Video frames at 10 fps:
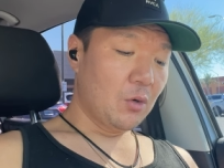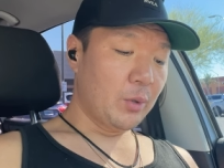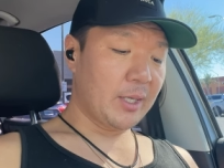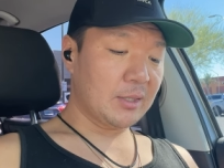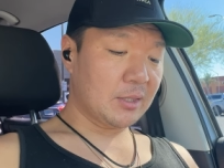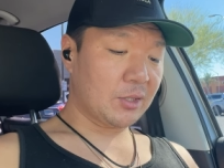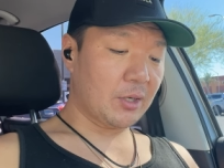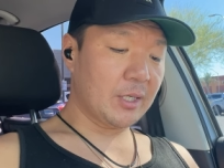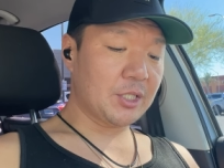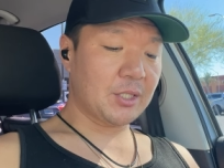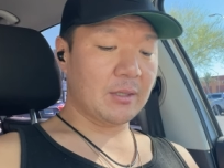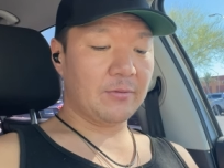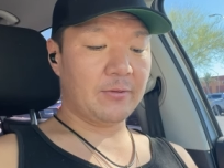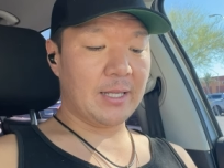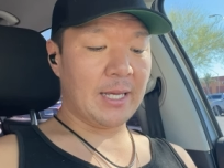we get discouraged and the
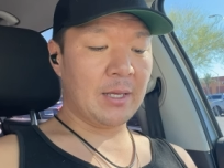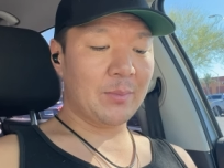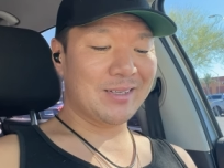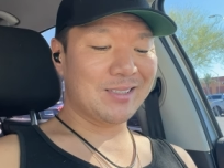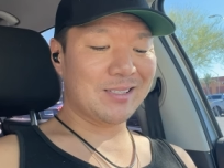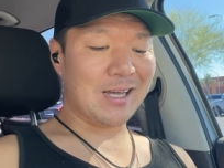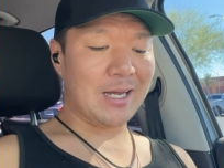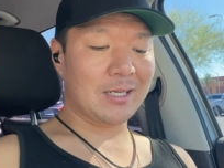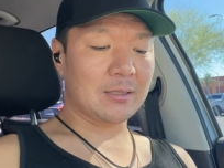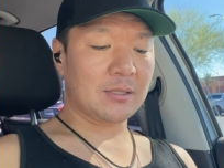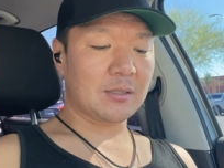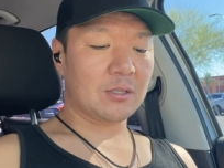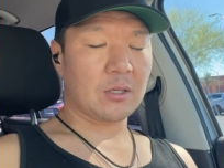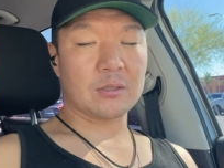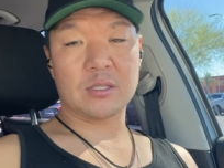flame inside us
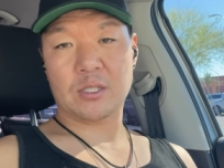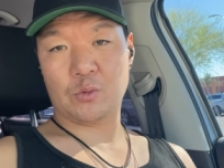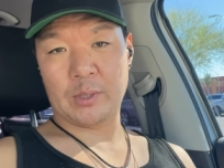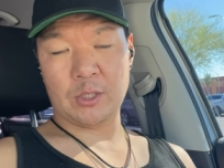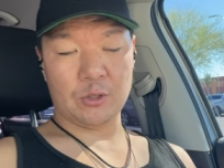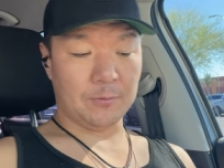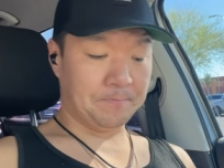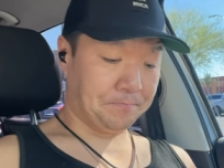starts to dwindle.